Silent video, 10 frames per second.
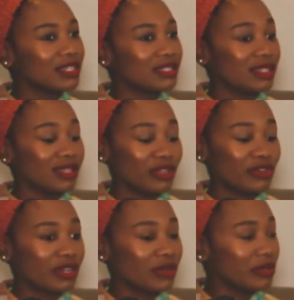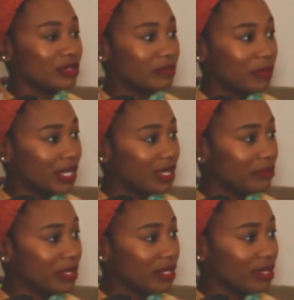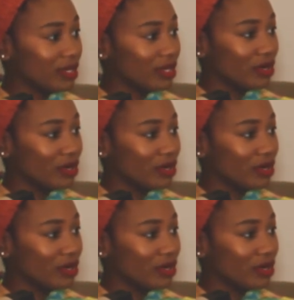it's either you're going to go into polygamy